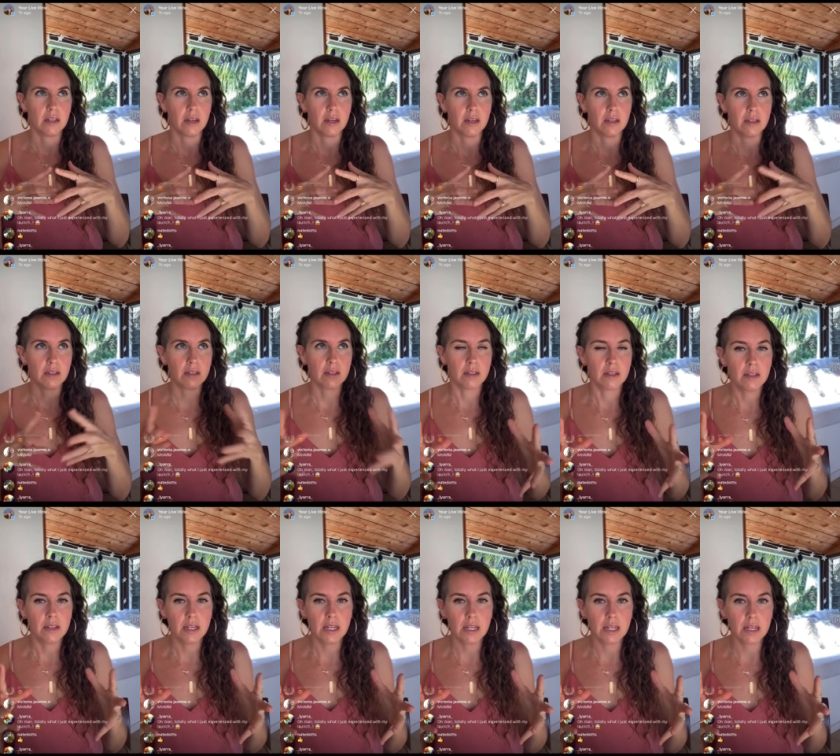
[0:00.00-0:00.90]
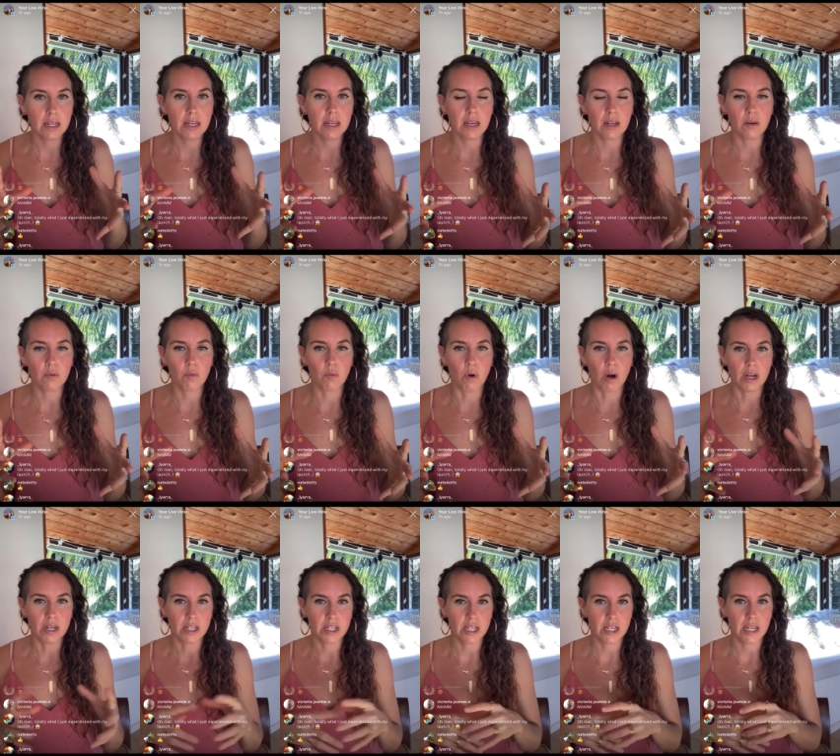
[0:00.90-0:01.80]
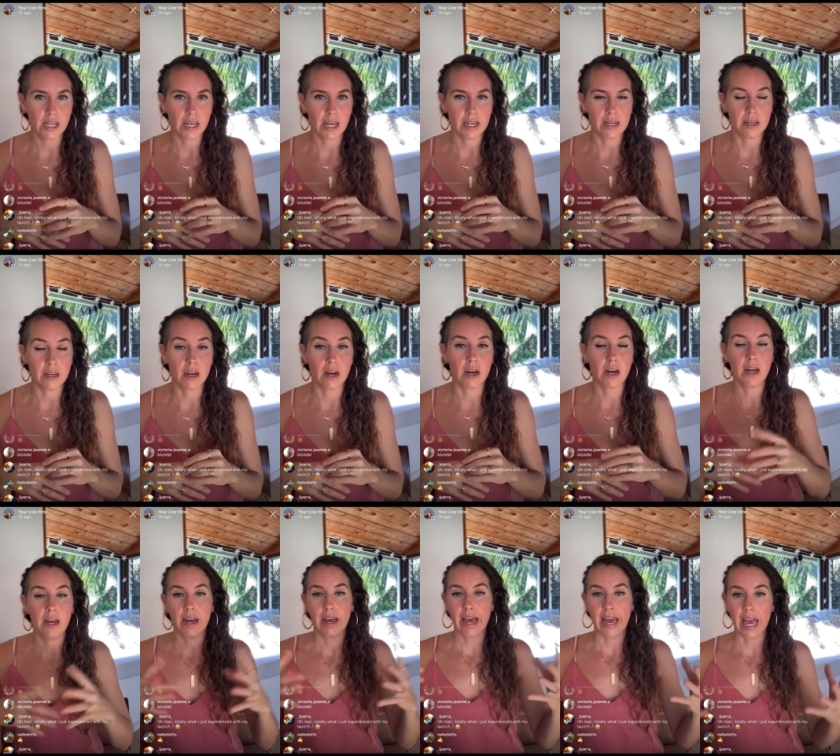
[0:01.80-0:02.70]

needing and wanting and not